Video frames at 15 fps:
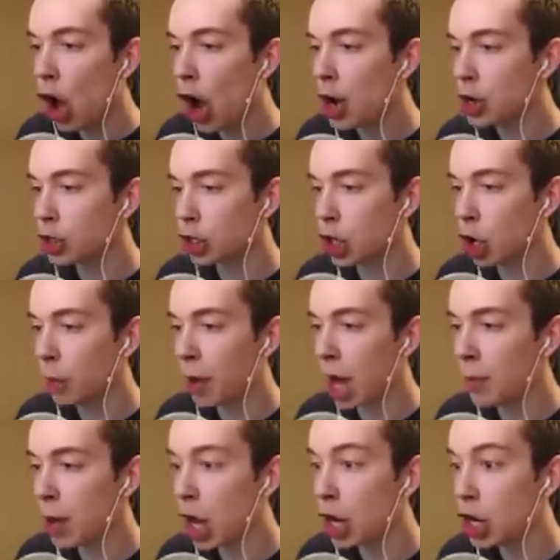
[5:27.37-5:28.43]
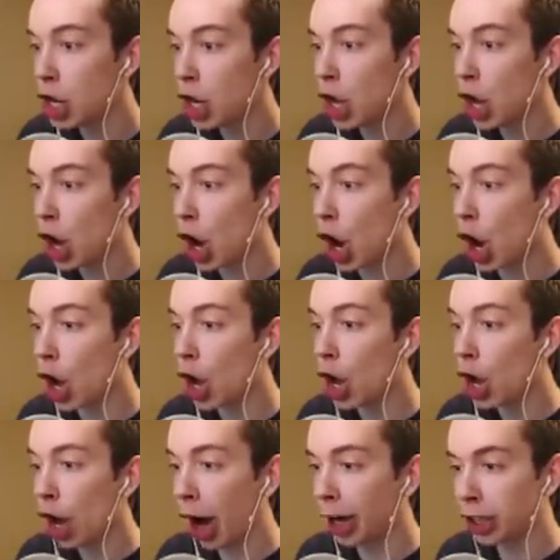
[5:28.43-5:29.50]
I just killed Batman. I,
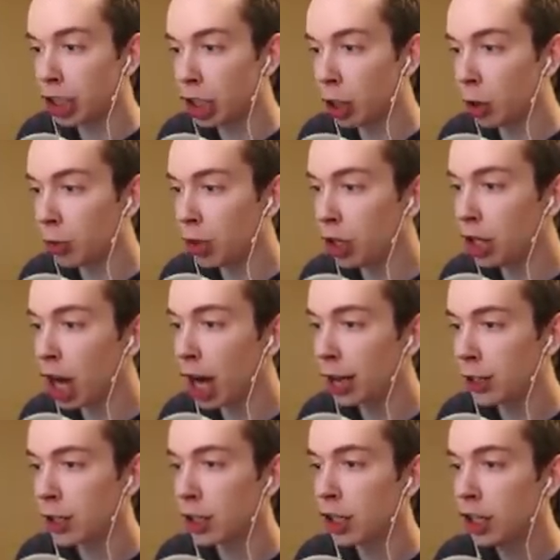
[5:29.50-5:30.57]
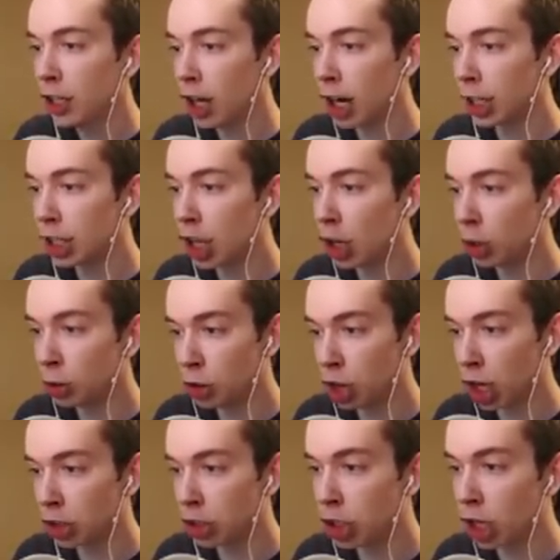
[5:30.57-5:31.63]
I killed the knight. I killed
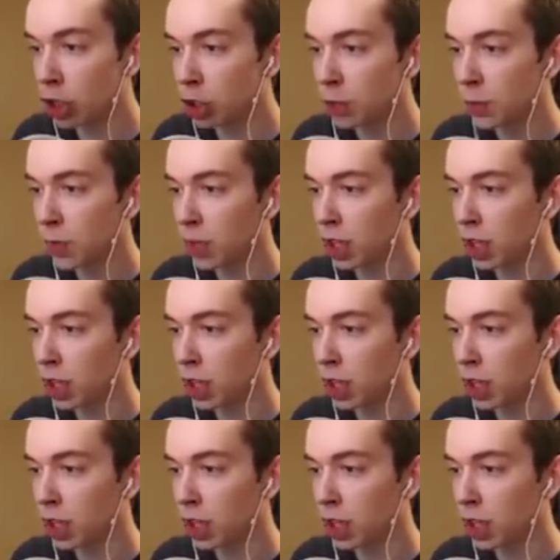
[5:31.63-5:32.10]
Justice.